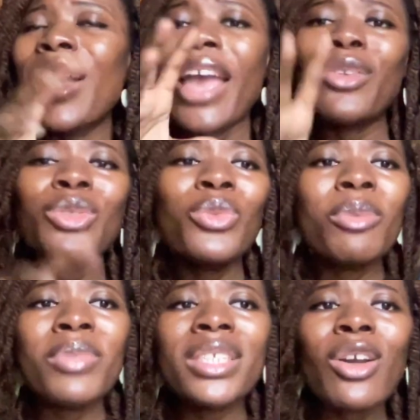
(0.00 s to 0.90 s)
I know the
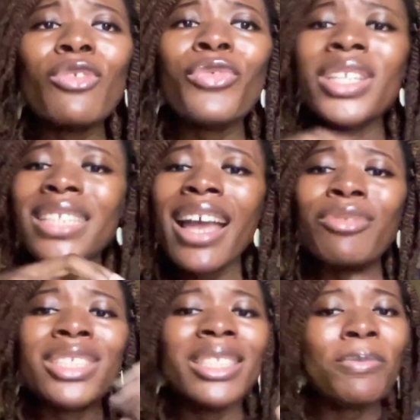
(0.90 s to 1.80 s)
Wimbys conference, they
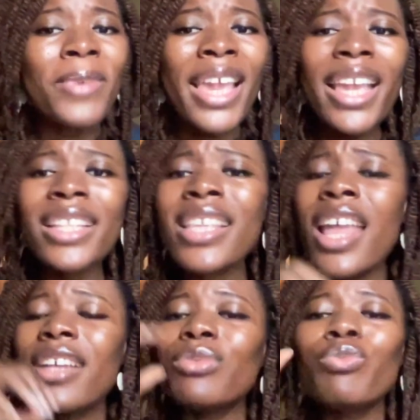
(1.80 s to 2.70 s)
have the debate.